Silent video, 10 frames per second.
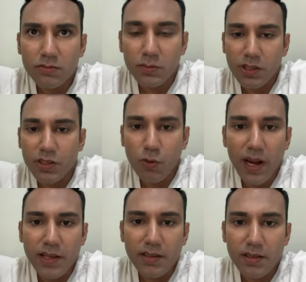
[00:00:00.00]
which is
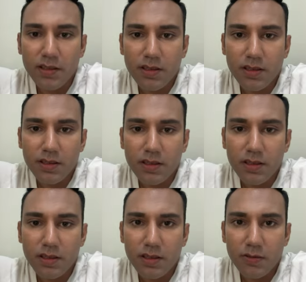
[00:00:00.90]
great
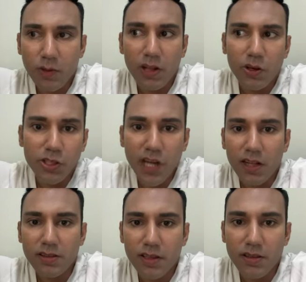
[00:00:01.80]
while you're
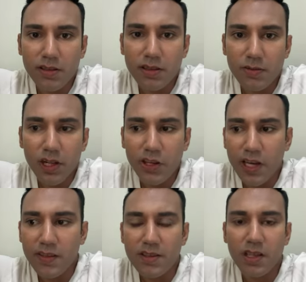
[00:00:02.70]
sheltered, while you're
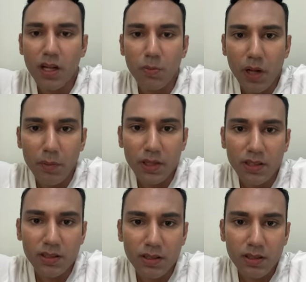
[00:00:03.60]
in this little
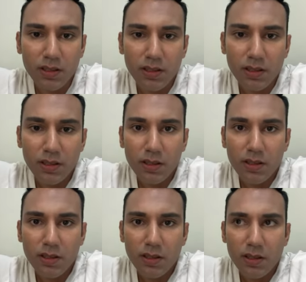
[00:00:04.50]
bubble.
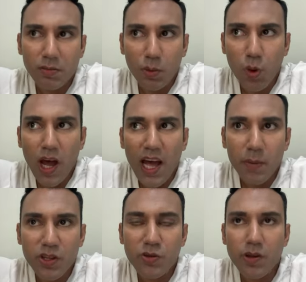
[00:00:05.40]
But what
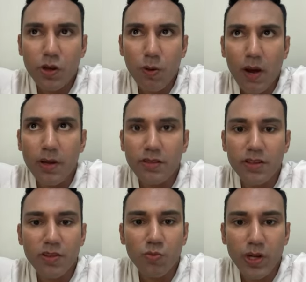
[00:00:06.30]
happens when you go out
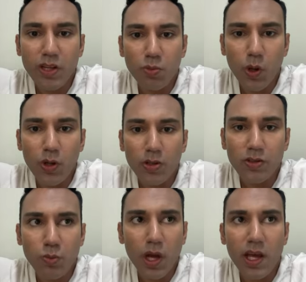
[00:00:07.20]
into the real world
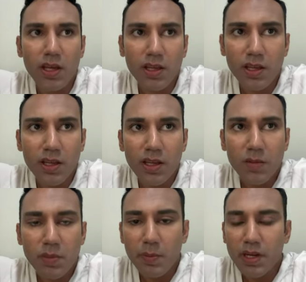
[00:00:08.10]
where
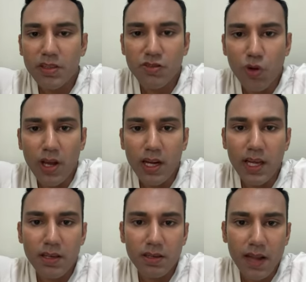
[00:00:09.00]
People are
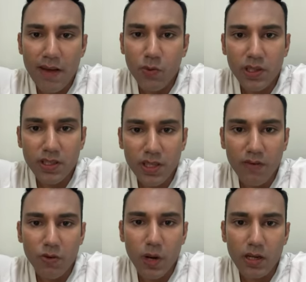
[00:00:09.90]
struggling, everyone's
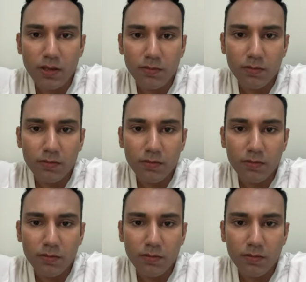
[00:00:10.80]
suffering.